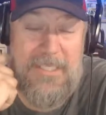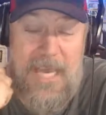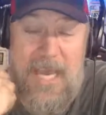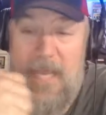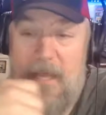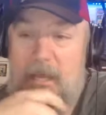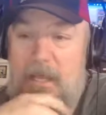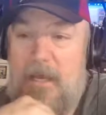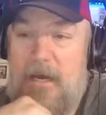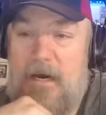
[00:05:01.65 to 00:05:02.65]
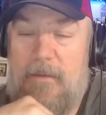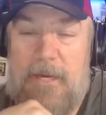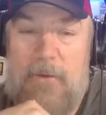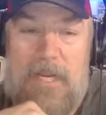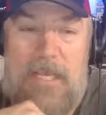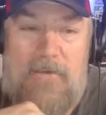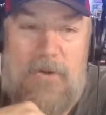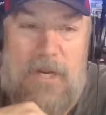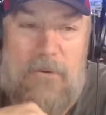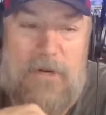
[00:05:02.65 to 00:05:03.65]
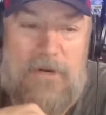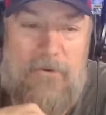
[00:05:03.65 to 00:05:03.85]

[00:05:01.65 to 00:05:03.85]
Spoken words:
today, but I want to give credit where